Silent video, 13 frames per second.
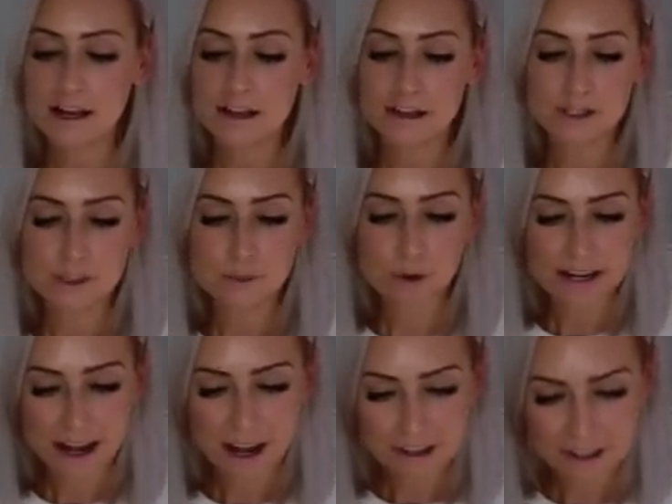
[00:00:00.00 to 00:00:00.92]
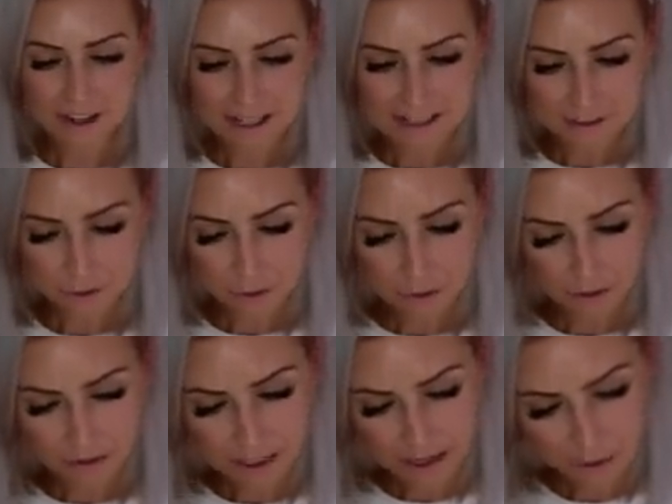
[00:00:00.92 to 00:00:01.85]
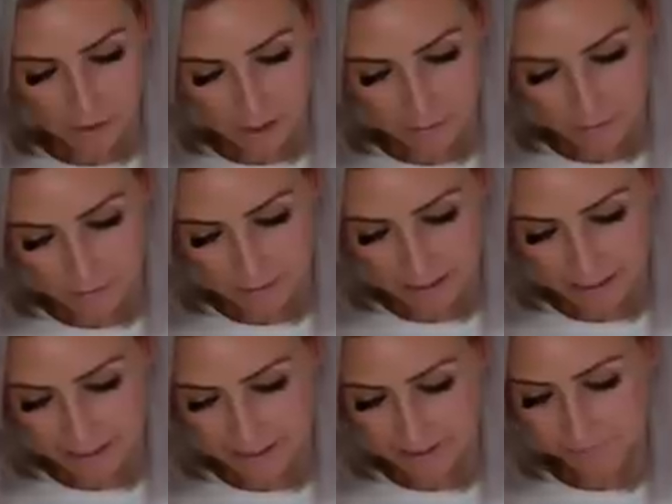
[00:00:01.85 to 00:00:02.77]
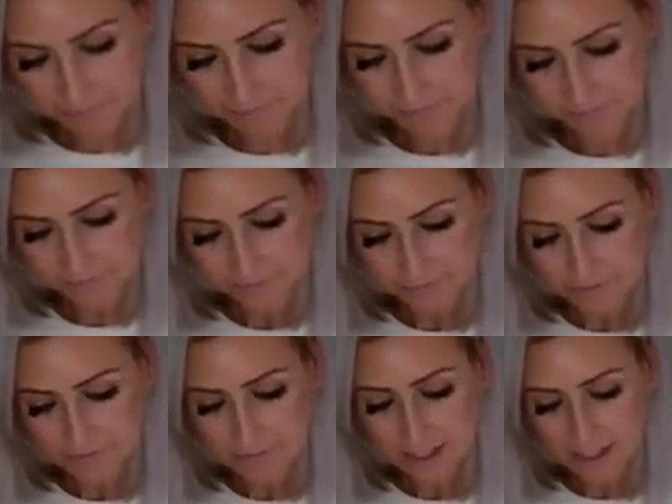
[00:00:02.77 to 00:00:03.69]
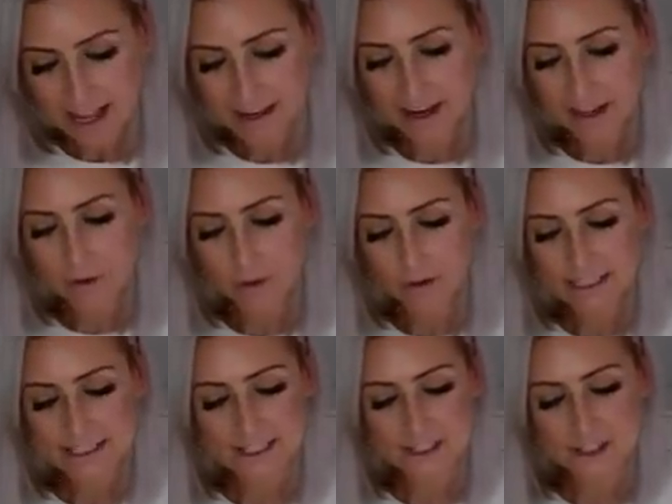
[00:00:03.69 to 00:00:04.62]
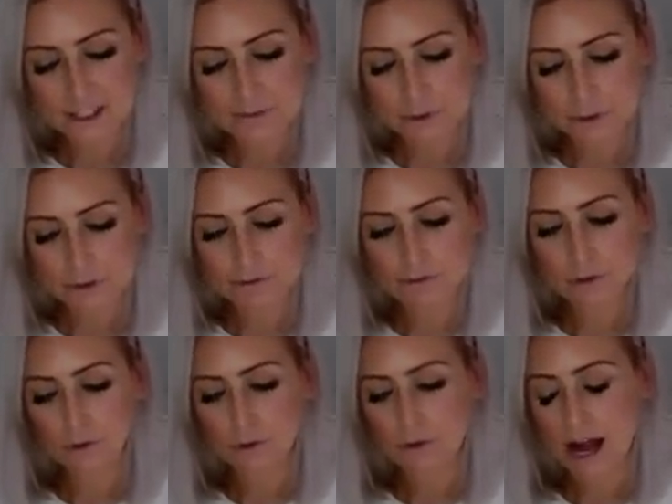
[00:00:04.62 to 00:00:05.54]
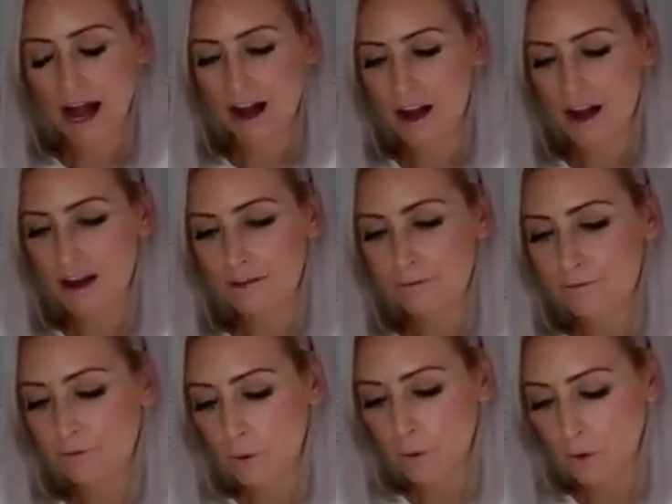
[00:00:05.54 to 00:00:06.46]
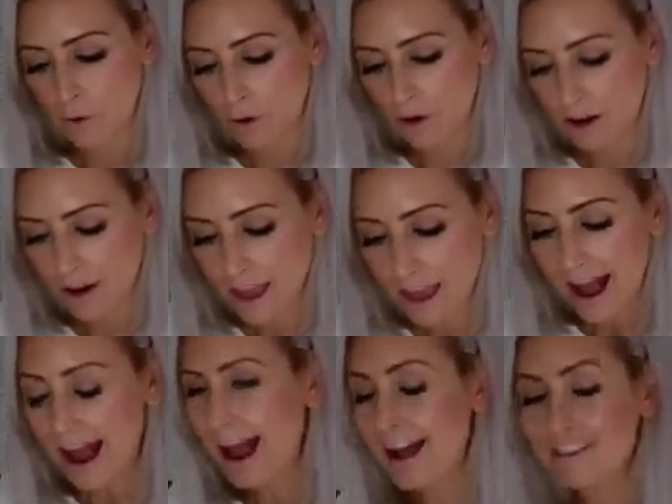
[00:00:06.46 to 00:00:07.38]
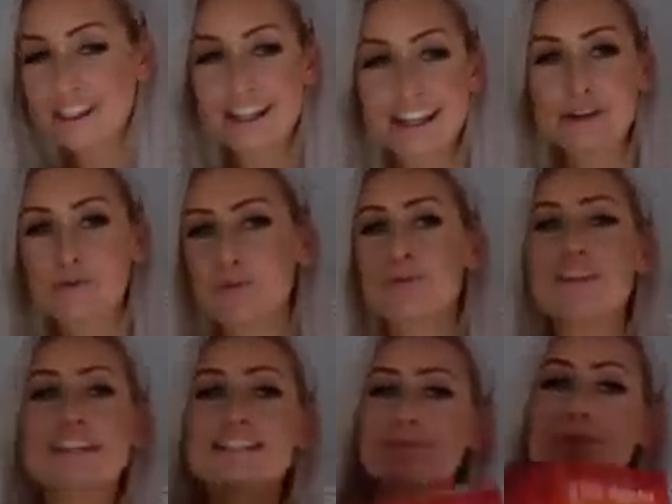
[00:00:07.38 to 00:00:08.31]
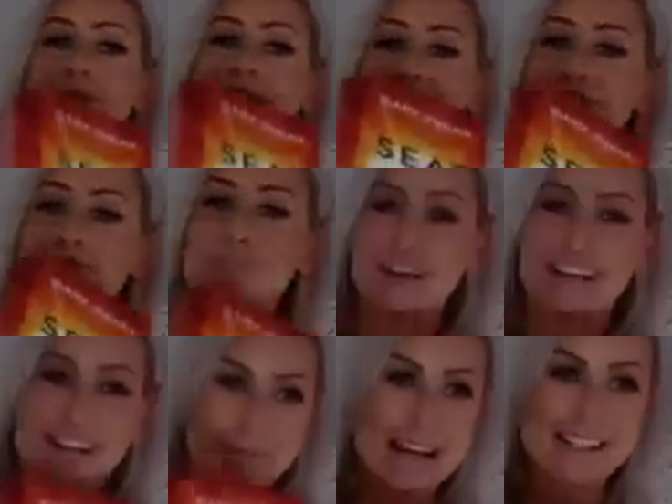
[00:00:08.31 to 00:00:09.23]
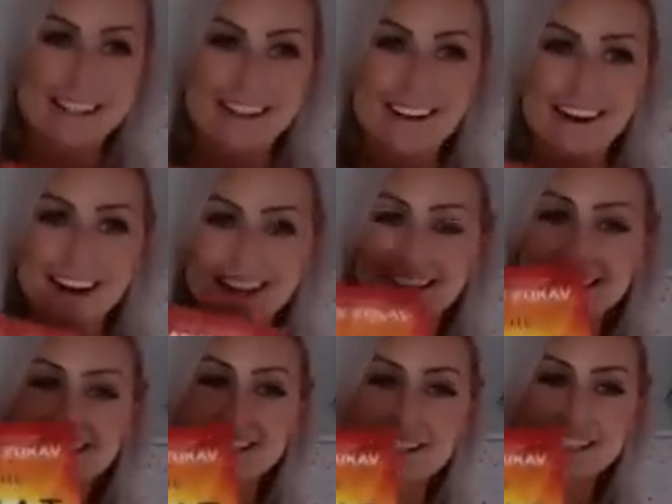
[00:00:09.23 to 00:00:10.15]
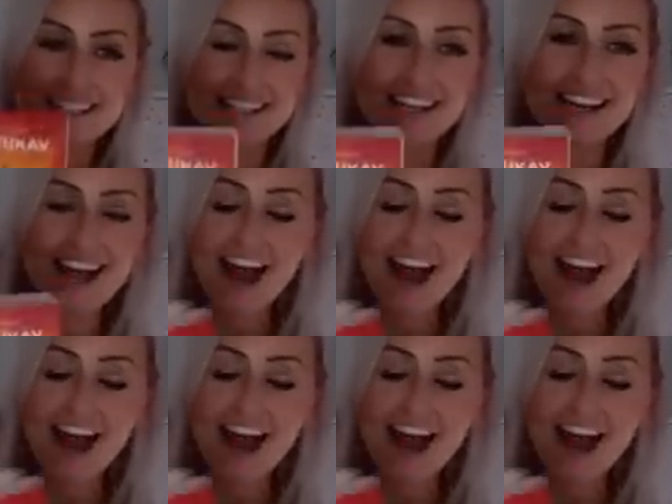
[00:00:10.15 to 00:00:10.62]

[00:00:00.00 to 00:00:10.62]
There was one other nice little quote that I thought I would read, and I thought this is just beautiful. This book is freaking amazing, guys. Like, seriously,